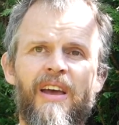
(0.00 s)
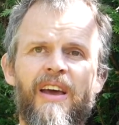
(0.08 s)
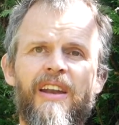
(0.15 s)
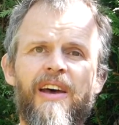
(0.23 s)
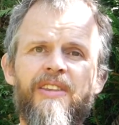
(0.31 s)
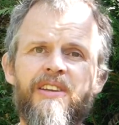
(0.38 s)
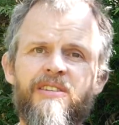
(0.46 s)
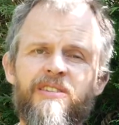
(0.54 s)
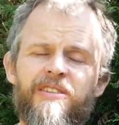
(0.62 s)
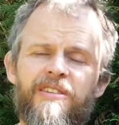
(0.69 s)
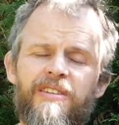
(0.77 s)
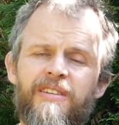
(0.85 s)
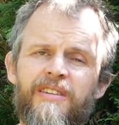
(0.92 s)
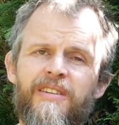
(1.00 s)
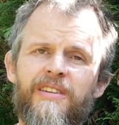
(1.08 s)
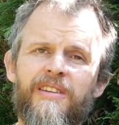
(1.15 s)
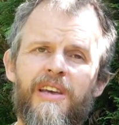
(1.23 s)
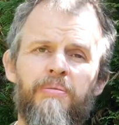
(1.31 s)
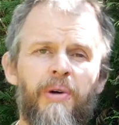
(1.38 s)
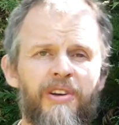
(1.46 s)
Now the
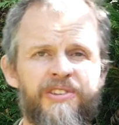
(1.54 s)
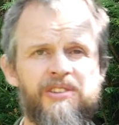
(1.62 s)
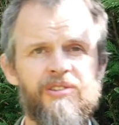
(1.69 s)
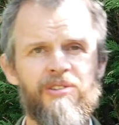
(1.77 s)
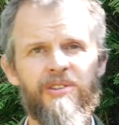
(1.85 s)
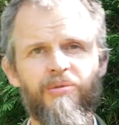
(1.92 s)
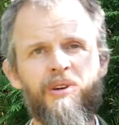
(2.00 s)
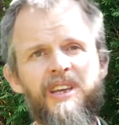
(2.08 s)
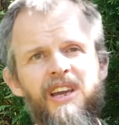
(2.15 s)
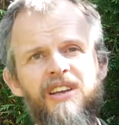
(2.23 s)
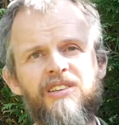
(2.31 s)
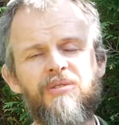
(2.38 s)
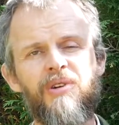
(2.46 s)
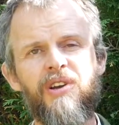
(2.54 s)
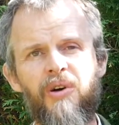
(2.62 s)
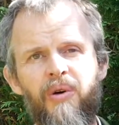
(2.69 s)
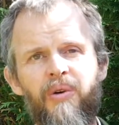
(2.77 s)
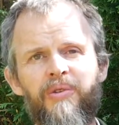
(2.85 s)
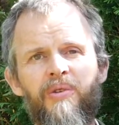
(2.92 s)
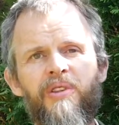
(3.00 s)
apostles were keen to
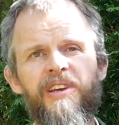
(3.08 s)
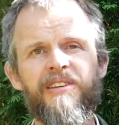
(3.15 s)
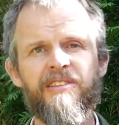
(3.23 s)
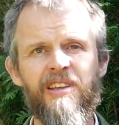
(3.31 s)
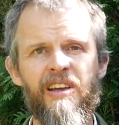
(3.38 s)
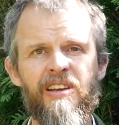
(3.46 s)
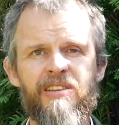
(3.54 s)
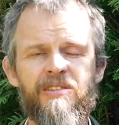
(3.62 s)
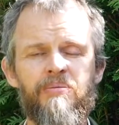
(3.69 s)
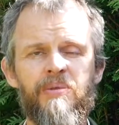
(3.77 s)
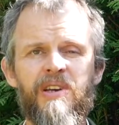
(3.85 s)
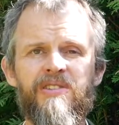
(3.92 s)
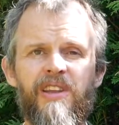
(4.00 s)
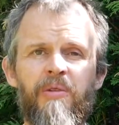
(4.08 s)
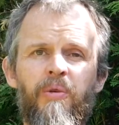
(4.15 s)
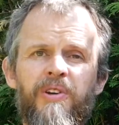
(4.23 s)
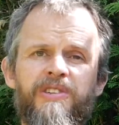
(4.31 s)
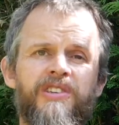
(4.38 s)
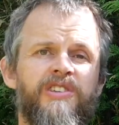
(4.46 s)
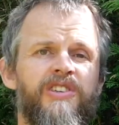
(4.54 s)
record all these things because they
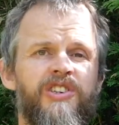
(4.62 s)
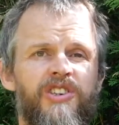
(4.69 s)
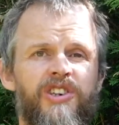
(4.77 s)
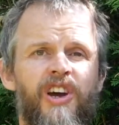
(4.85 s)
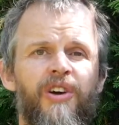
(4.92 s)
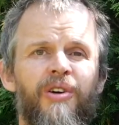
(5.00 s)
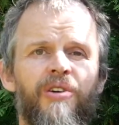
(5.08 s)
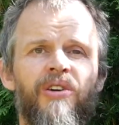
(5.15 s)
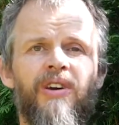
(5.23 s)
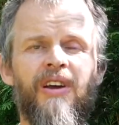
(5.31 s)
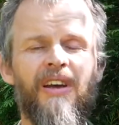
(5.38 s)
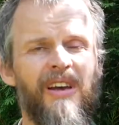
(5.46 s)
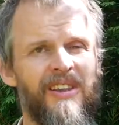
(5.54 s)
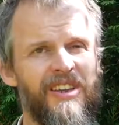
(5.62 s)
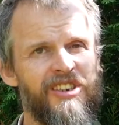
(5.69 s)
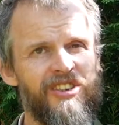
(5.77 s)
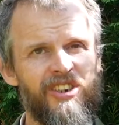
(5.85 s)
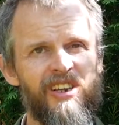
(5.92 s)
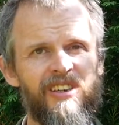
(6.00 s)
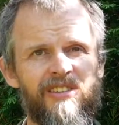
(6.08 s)
wanted to show that
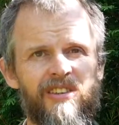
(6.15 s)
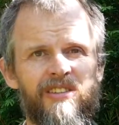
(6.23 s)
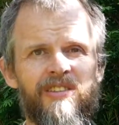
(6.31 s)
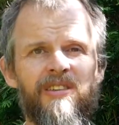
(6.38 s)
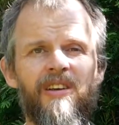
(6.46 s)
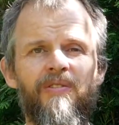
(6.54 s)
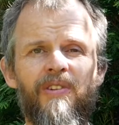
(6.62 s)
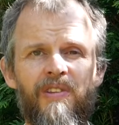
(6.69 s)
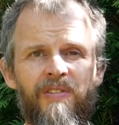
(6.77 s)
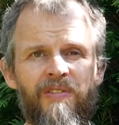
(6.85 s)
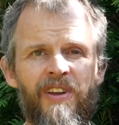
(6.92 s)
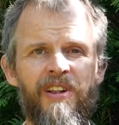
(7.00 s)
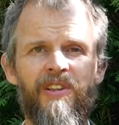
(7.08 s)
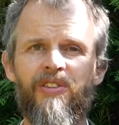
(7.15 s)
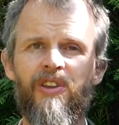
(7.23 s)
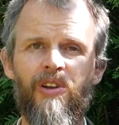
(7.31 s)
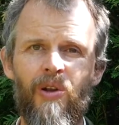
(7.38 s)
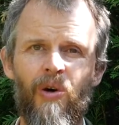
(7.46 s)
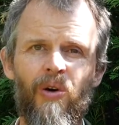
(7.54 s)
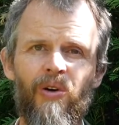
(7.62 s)
Jesus fulfilled the
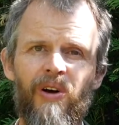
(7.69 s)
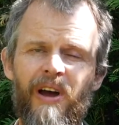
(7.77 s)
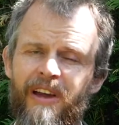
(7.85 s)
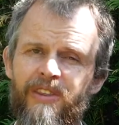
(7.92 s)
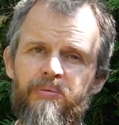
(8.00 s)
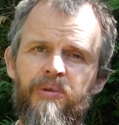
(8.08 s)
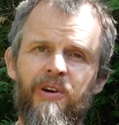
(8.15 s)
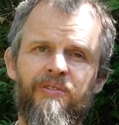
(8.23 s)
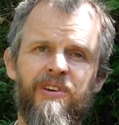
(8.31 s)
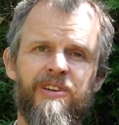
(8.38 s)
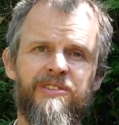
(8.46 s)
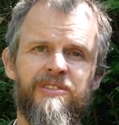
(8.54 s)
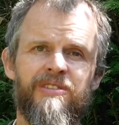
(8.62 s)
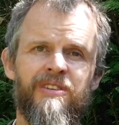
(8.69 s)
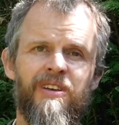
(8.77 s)
law and the prophets.